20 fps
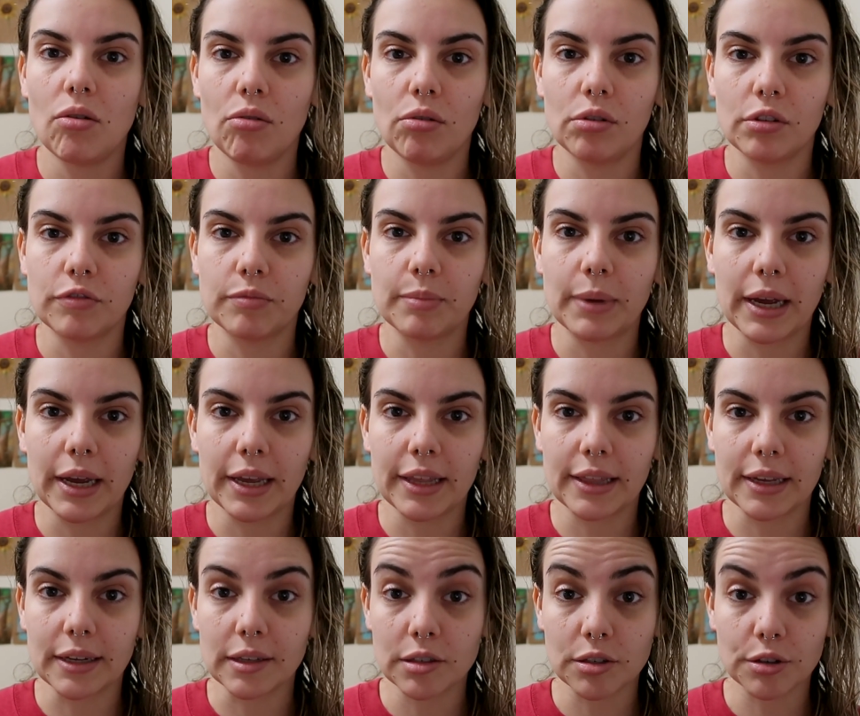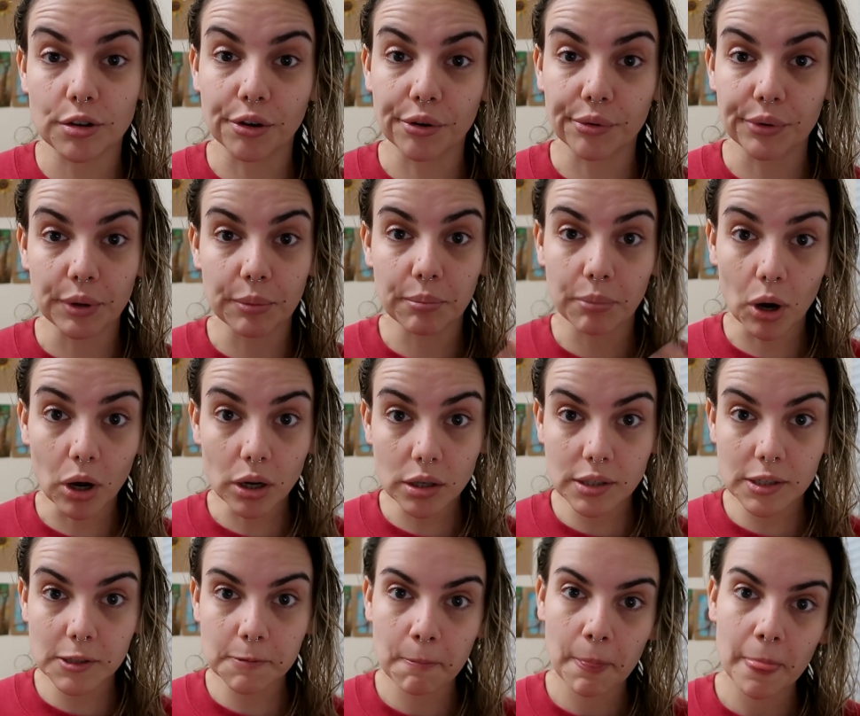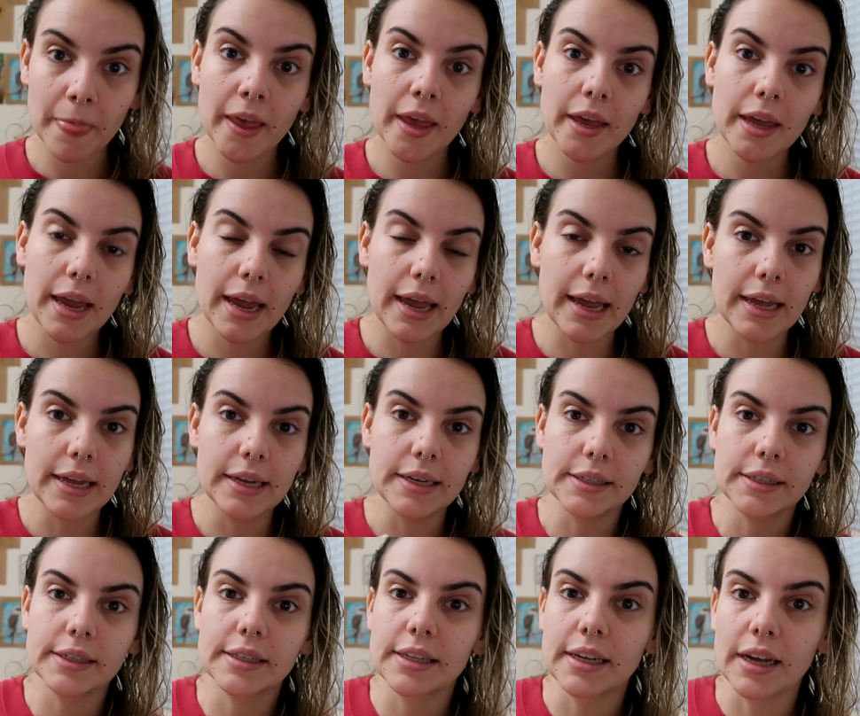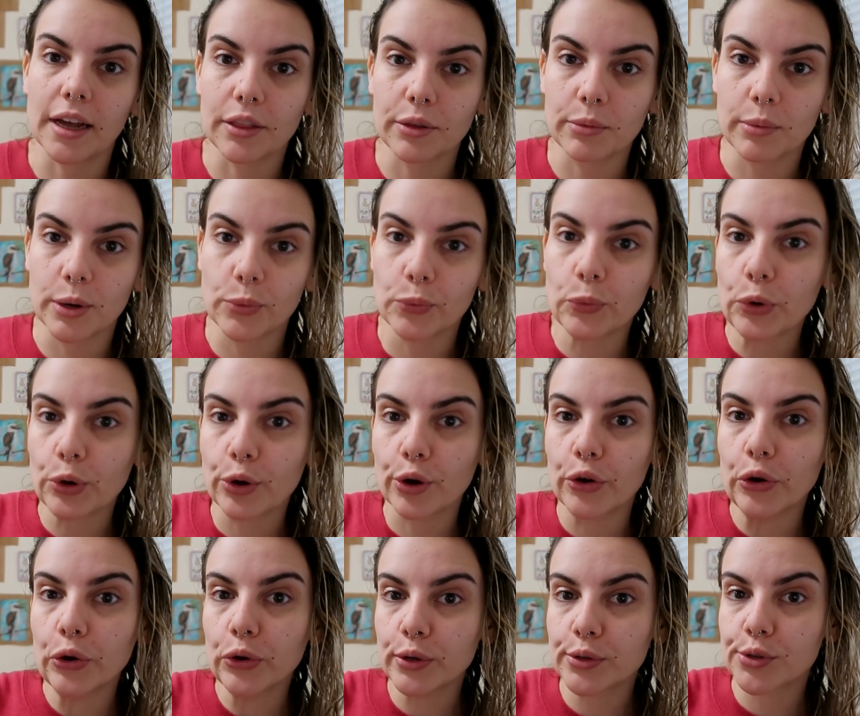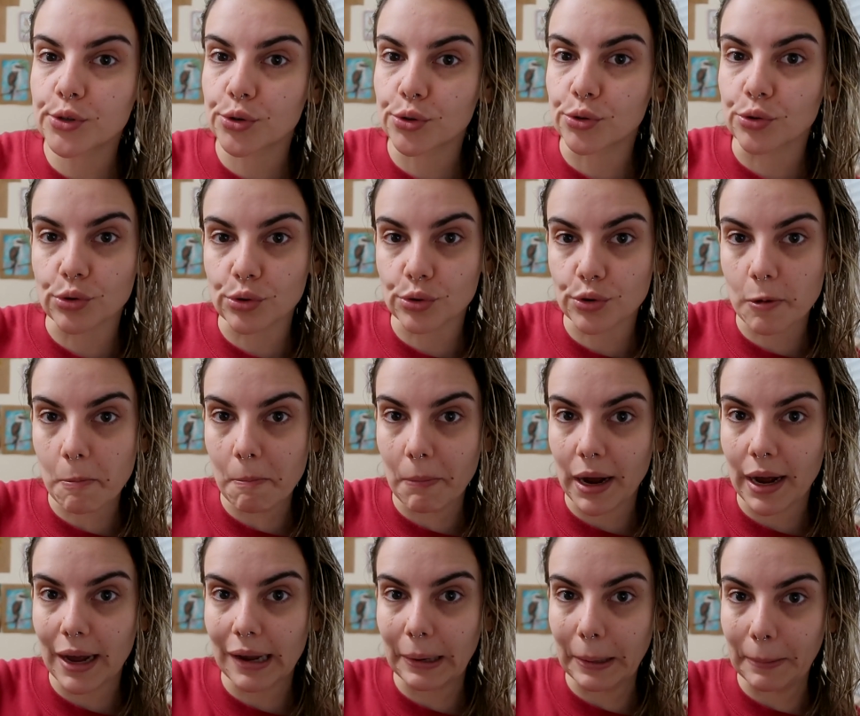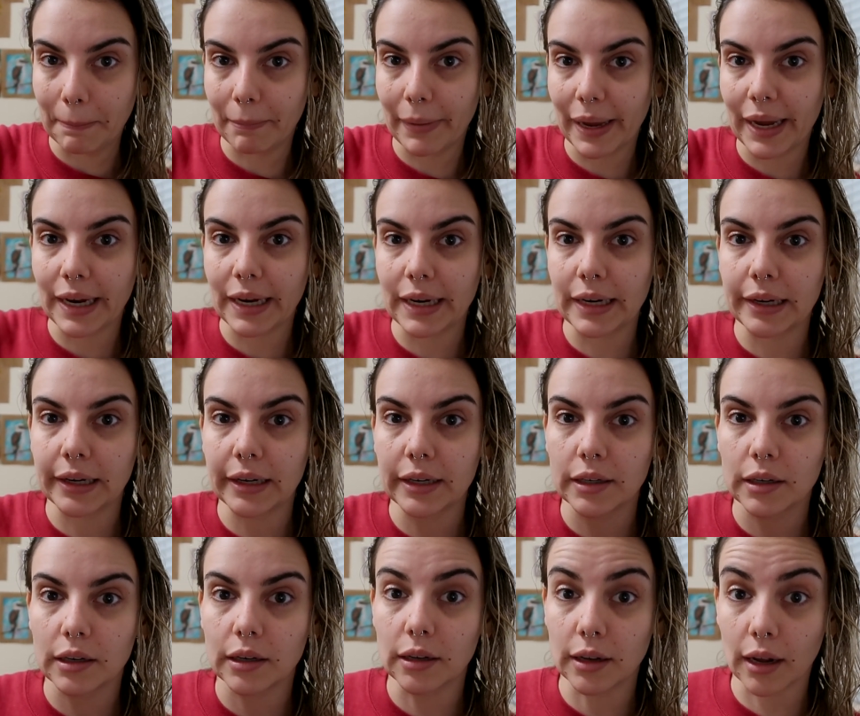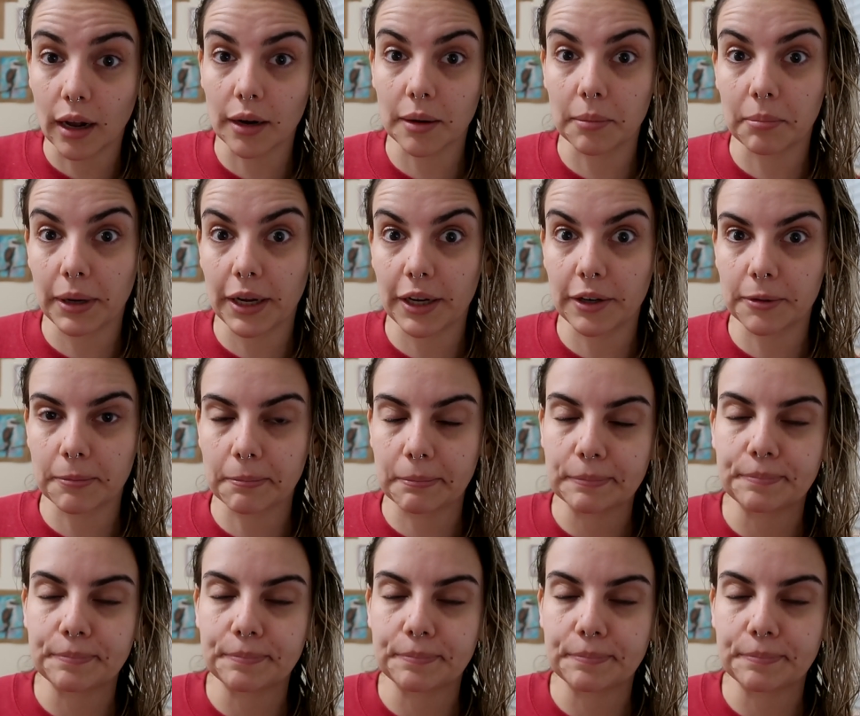all of my things that are growing in pots. And the other one will go to my main garden bed.